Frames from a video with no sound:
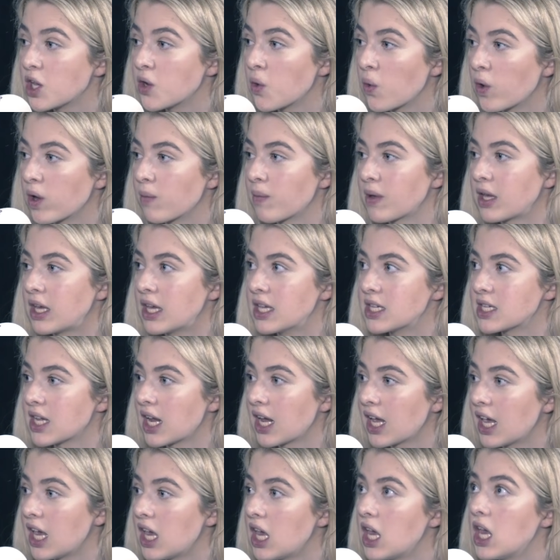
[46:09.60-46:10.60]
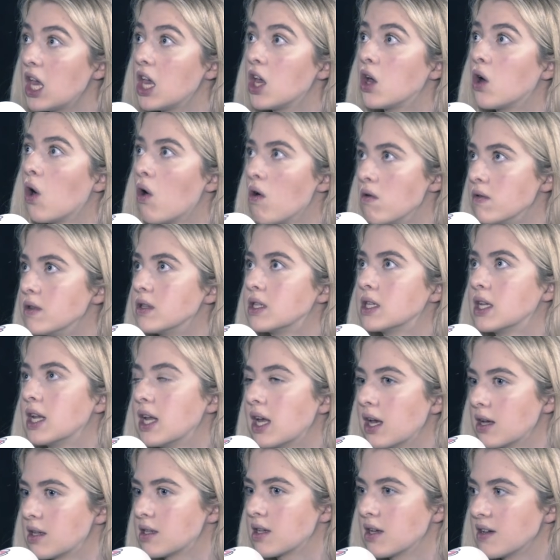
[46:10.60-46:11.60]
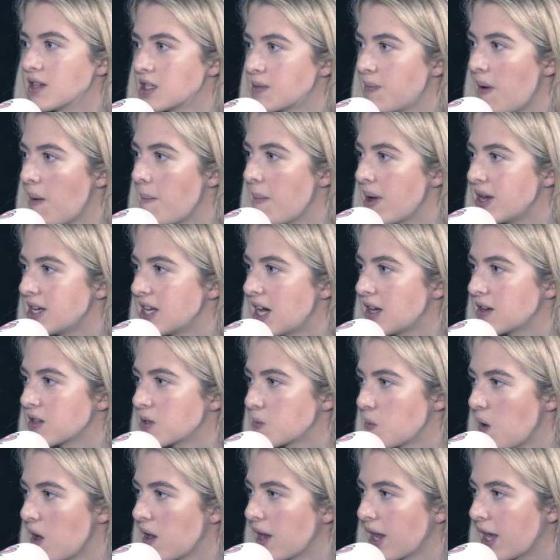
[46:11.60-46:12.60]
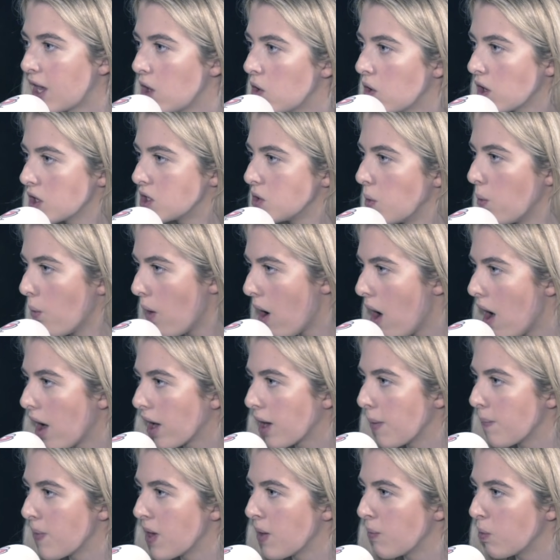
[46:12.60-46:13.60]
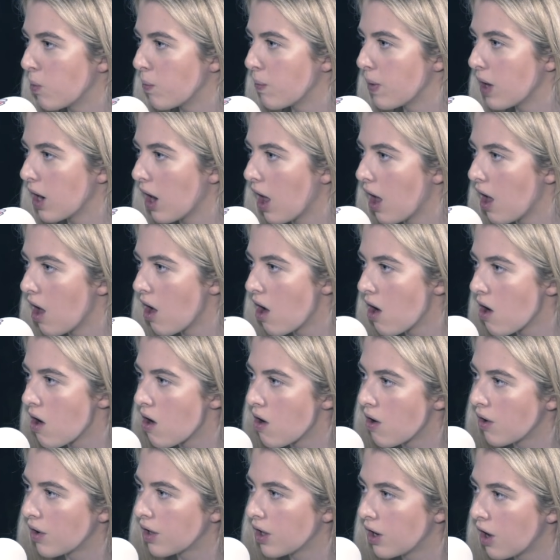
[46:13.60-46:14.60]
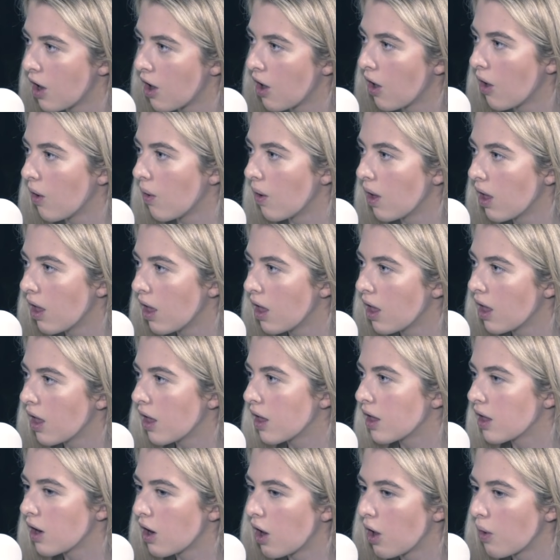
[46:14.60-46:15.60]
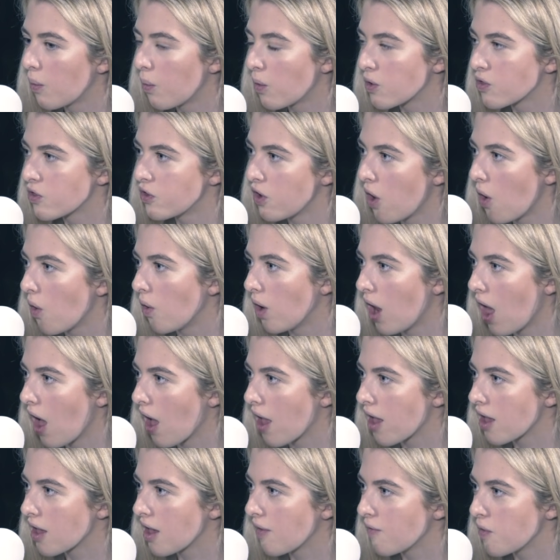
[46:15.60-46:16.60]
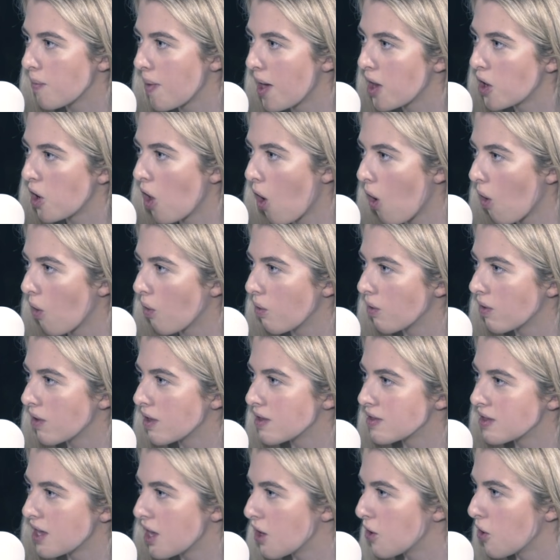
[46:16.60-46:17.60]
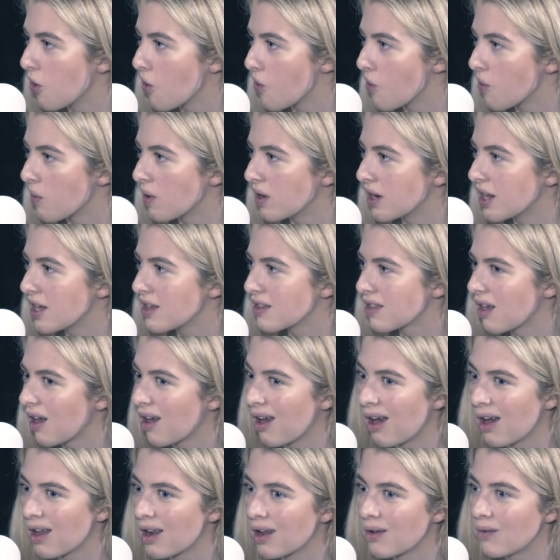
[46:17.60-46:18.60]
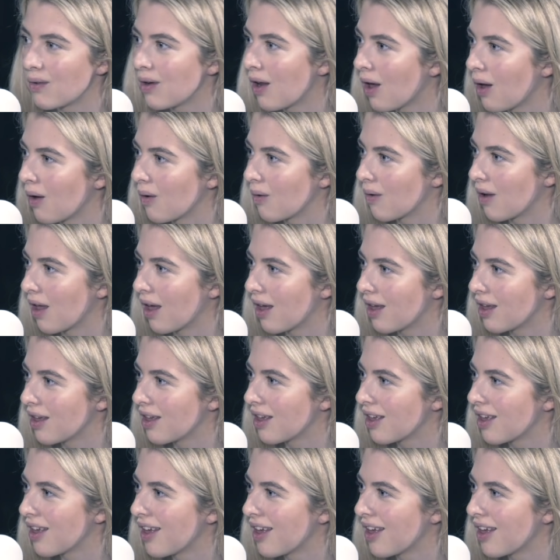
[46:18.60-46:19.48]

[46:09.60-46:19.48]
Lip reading: it annoying because like he constantly gets asked about my dad as well. Like he'll go to work and people be like, oh, you know, what's Noel like? Have you met Noel? Is he cool? And he's like, I don't know. Like,